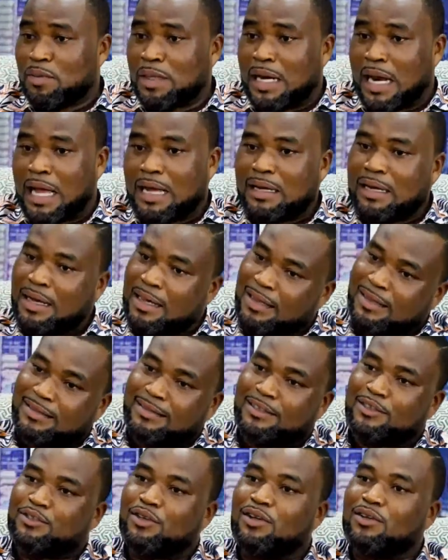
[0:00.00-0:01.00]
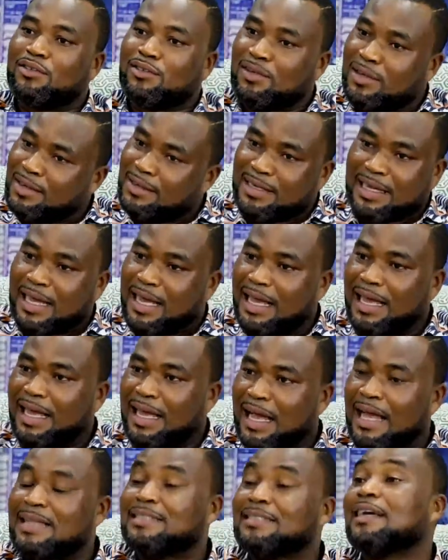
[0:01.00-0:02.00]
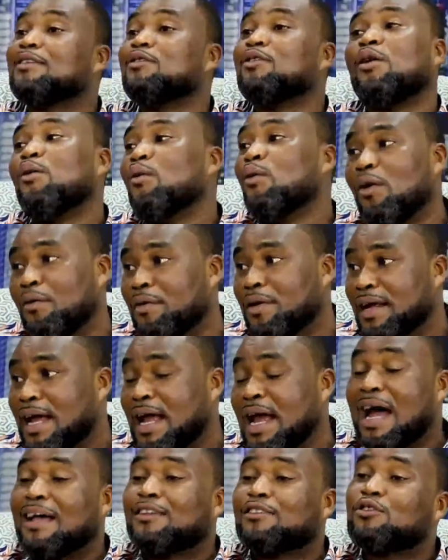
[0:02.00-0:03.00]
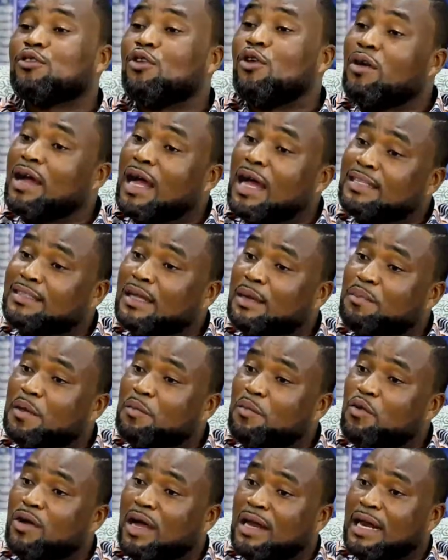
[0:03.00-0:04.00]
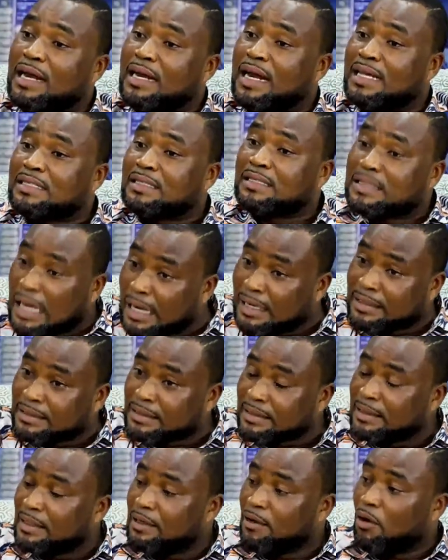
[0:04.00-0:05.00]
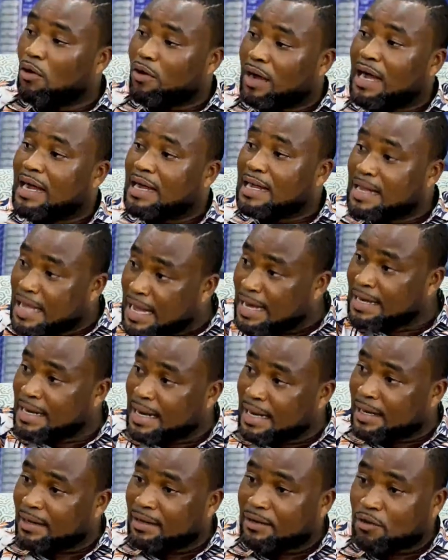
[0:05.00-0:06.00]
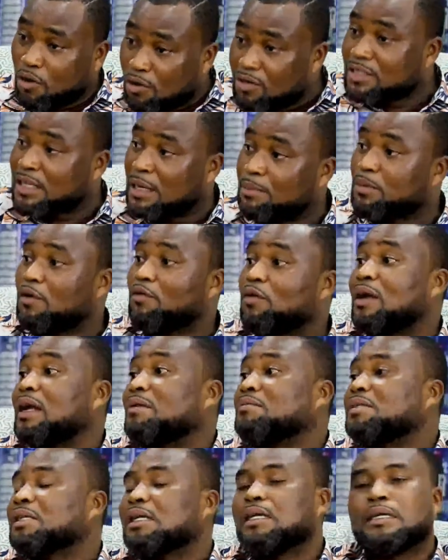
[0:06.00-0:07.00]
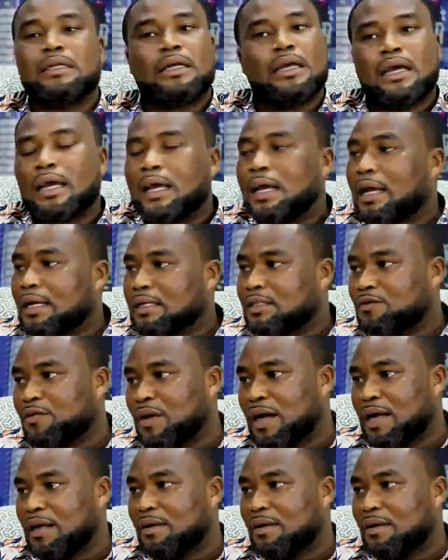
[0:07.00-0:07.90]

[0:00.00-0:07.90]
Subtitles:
And she'll be like, hey, this is your cheat. Yeah. I said, don't worry. As long as the people can understand or can get the concept of what I'm saying, it's